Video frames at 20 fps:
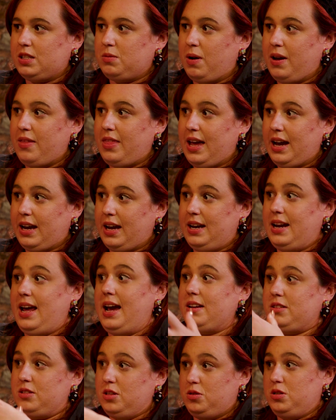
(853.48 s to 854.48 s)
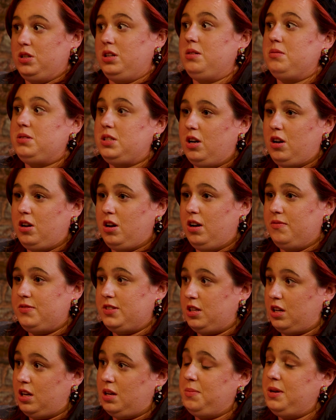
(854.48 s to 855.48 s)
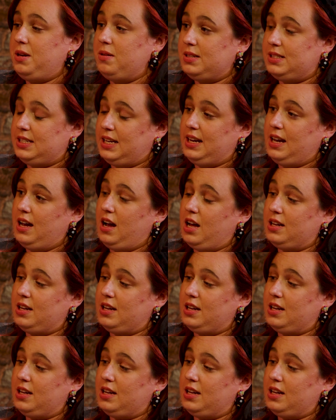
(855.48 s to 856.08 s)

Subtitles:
why they're connected to Lucy Locket Loves in the community.